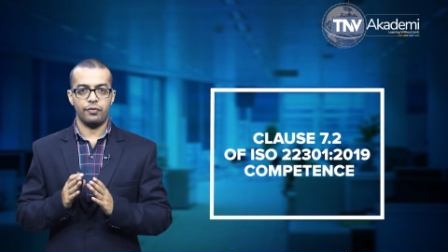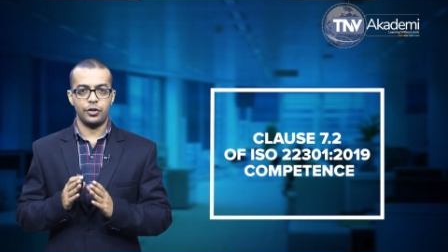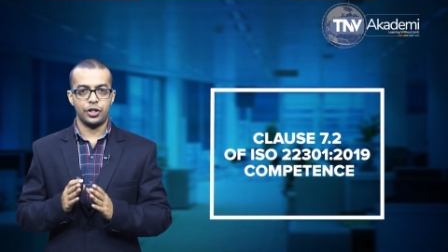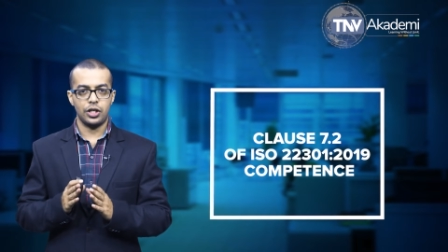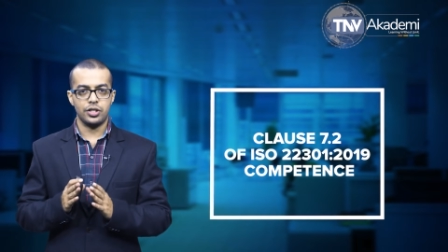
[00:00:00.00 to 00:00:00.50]

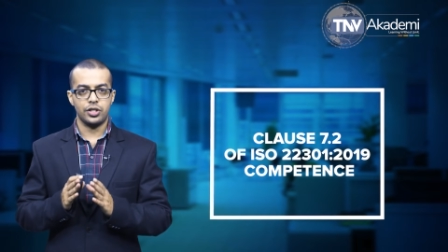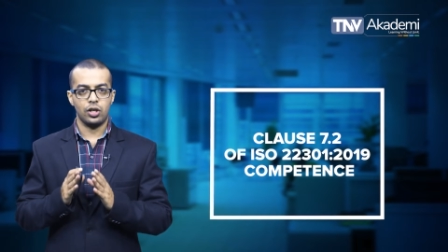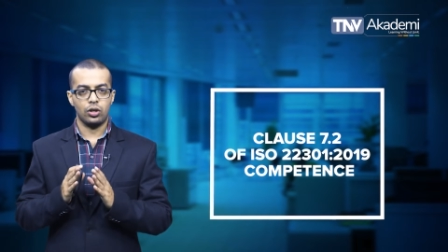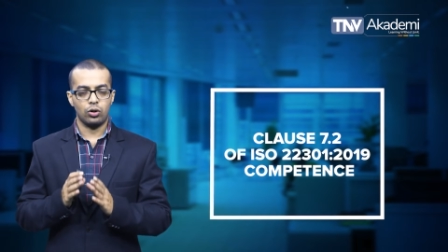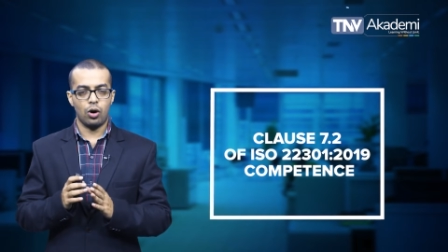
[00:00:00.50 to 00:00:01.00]
which is
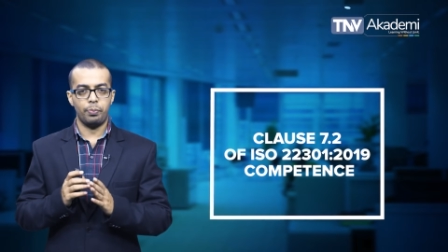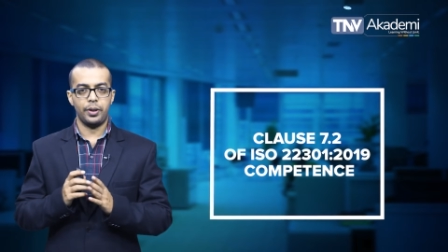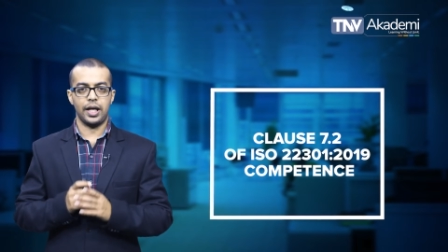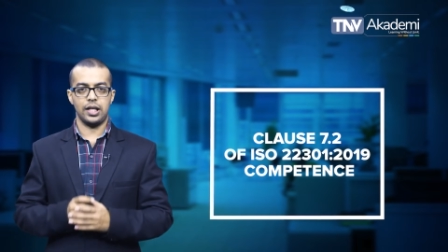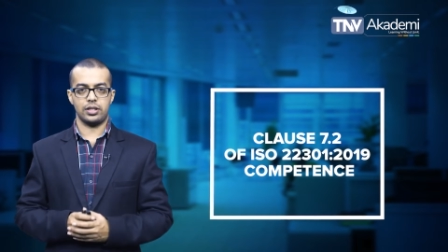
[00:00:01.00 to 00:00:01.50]

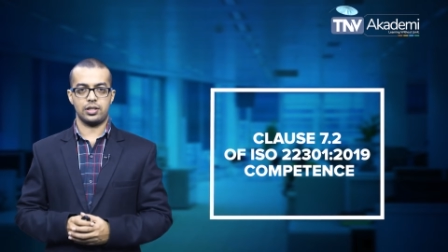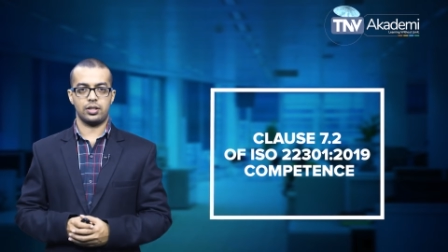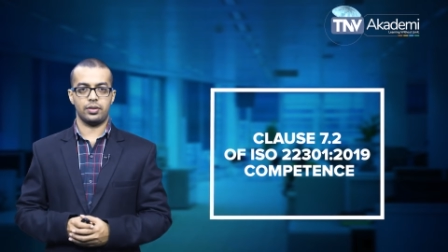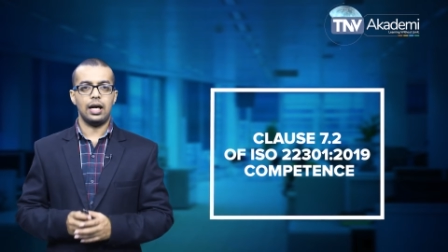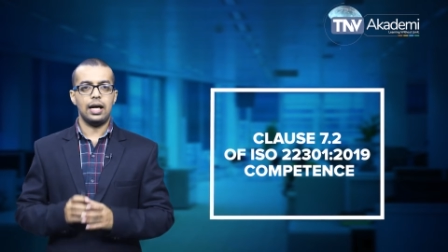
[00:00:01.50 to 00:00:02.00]
competence.
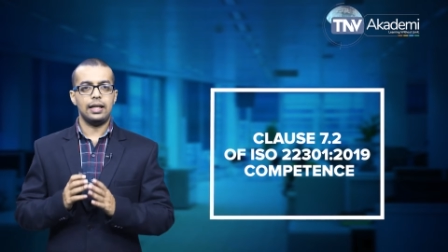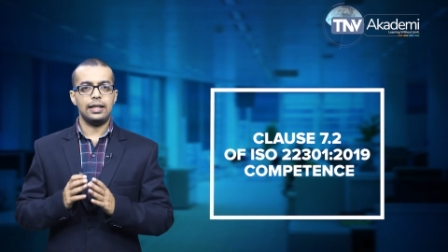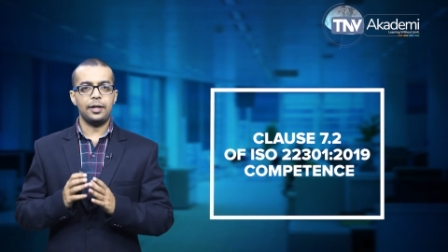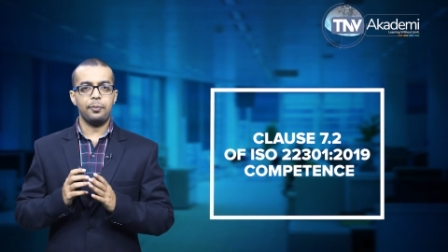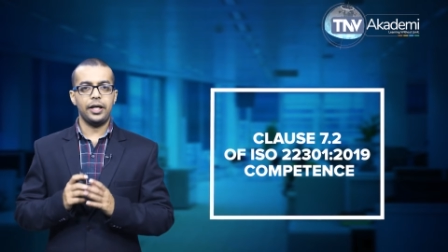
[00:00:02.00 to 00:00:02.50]

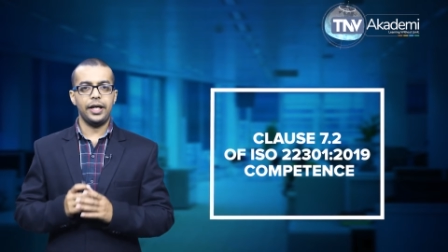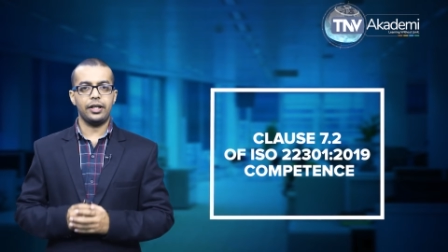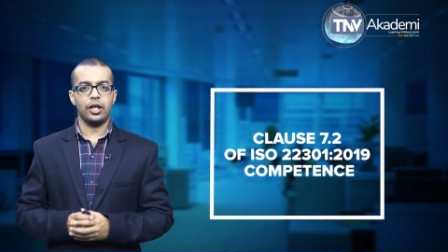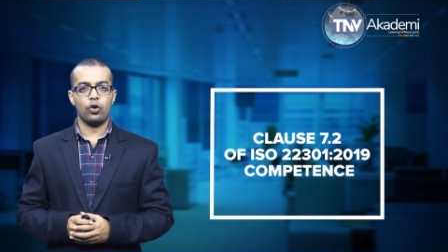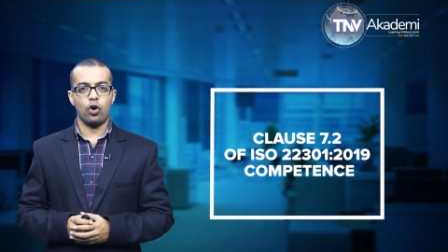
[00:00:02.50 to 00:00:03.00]
Let me read
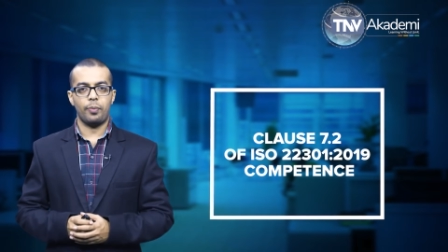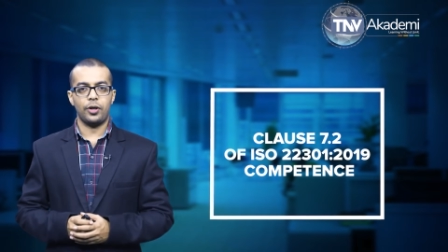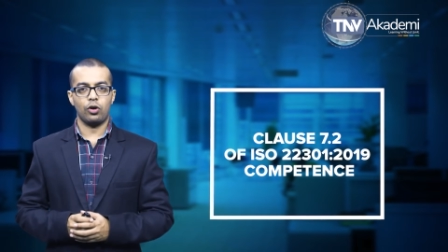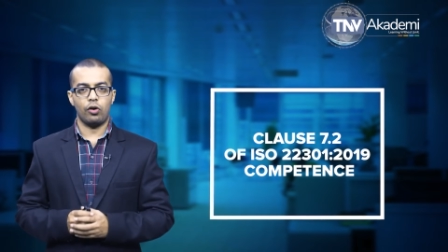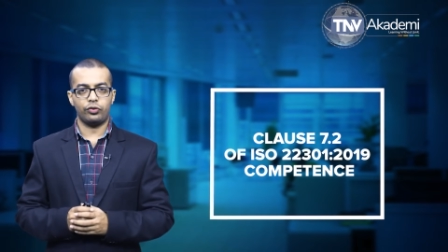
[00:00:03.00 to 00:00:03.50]
the
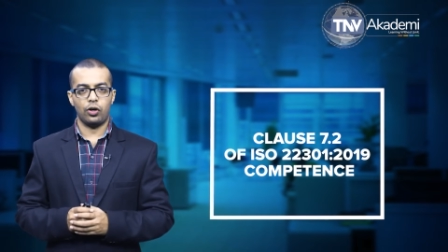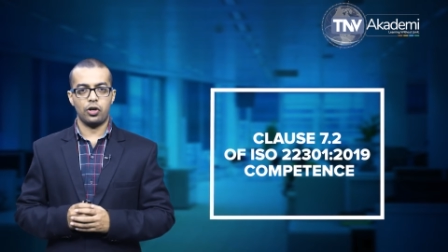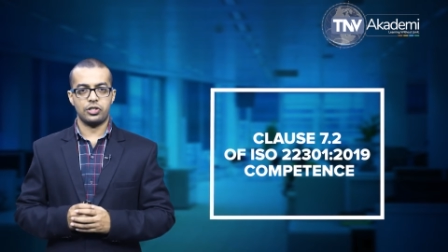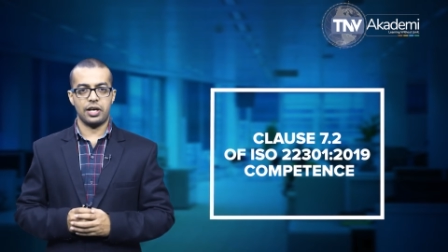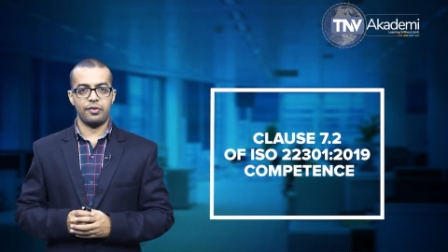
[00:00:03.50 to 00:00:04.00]
requirement of
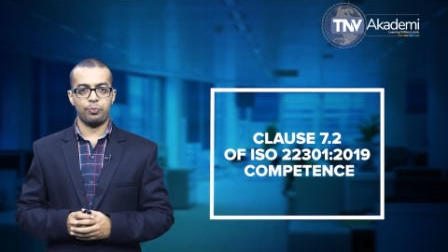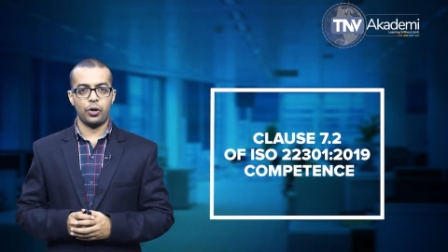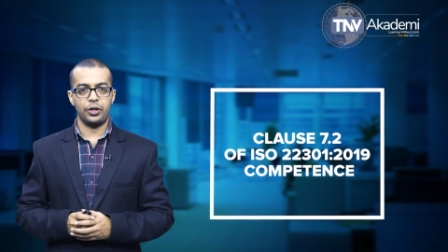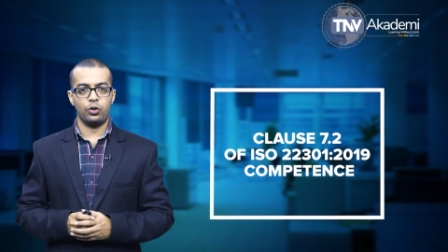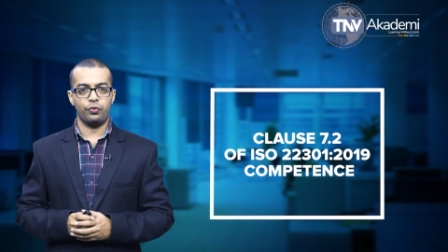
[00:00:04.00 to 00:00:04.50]
clause
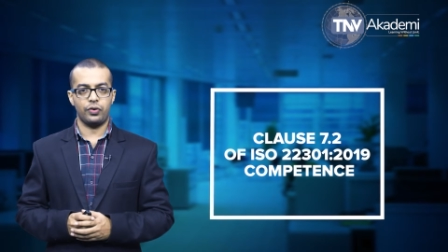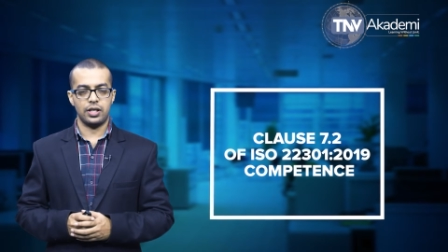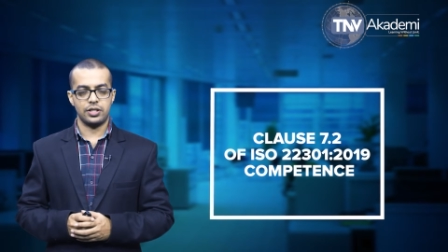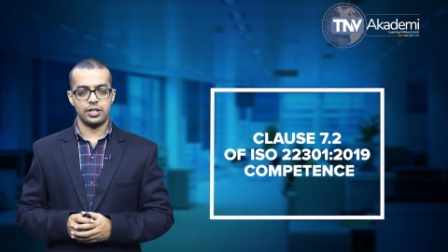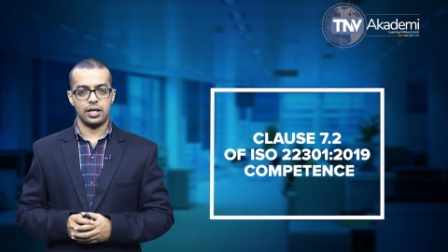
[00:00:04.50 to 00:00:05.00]
7.2
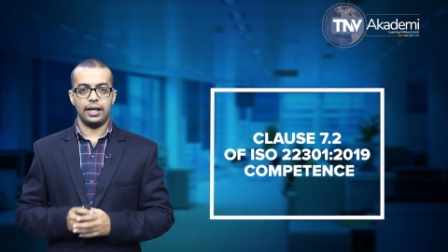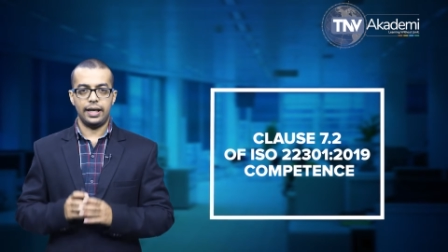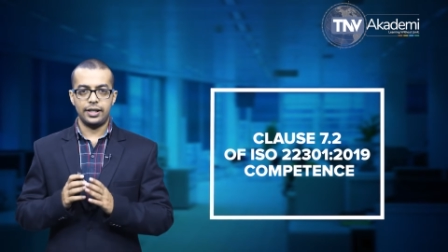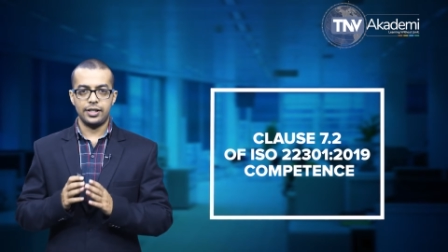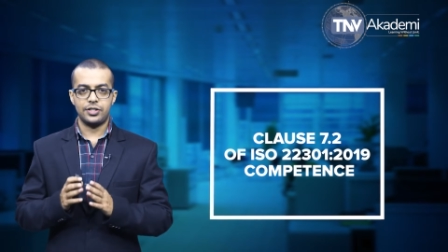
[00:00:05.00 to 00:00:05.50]
first.
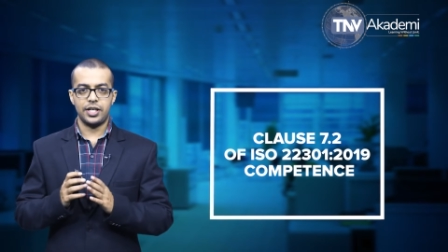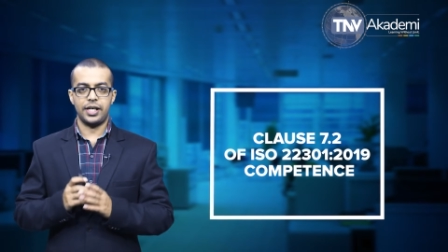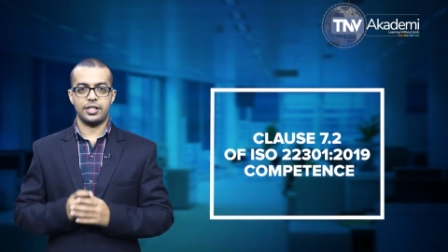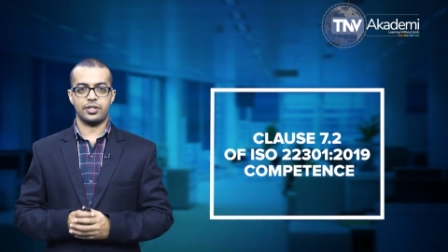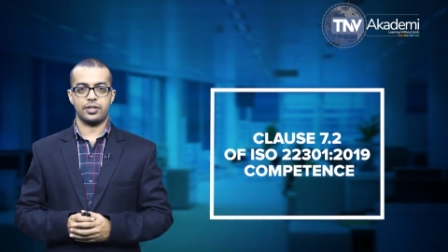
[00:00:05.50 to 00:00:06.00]
It
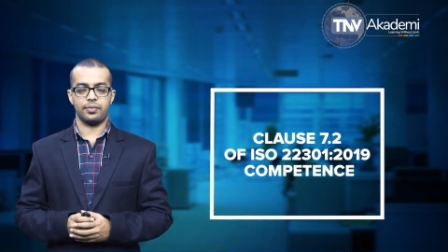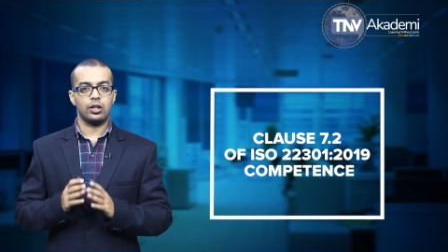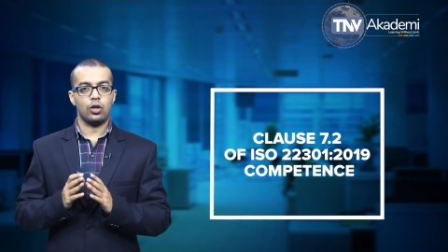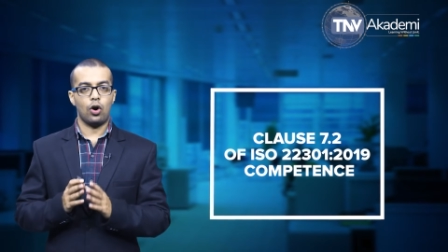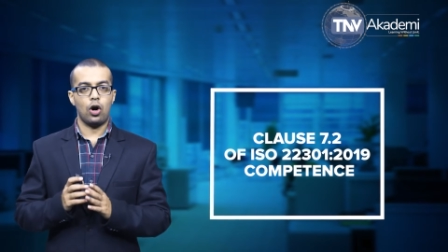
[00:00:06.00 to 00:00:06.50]
states,
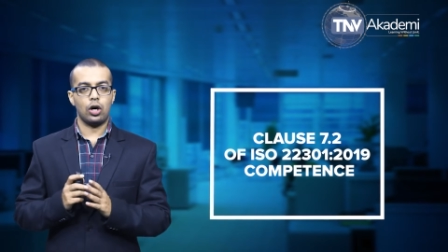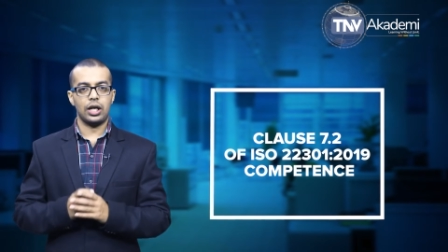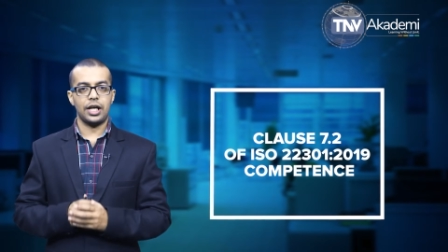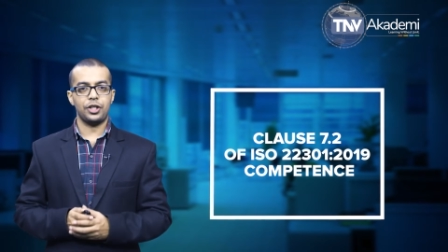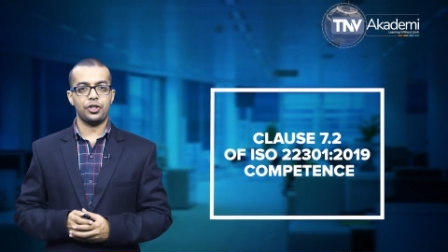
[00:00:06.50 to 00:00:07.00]
the
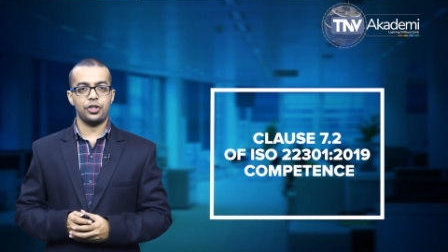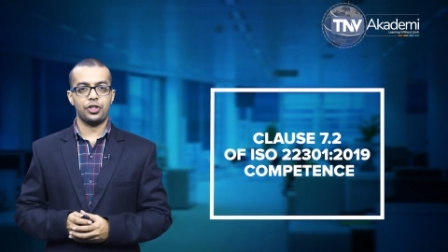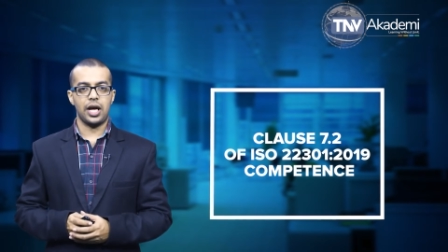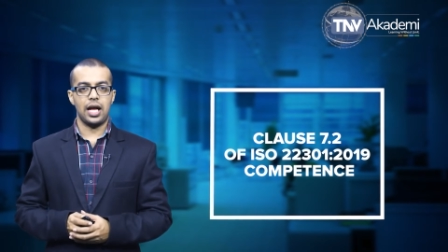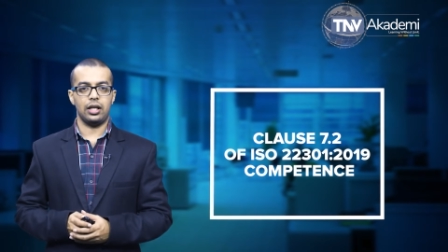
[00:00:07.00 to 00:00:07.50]
organization
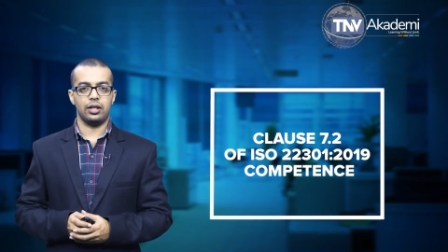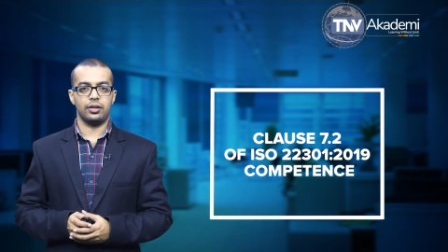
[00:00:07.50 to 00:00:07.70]
shall,